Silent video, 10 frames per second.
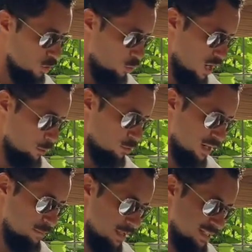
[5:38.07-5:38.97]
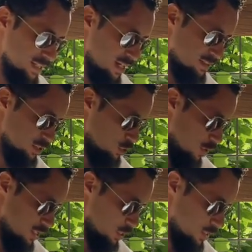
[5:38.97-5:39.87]
What I would recommend in that
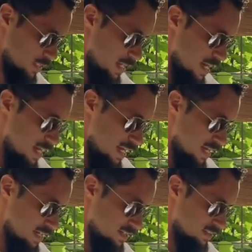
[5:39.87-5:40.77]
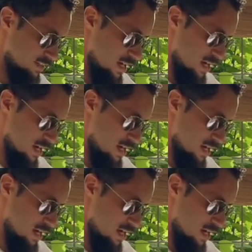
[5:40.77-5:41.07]
situation is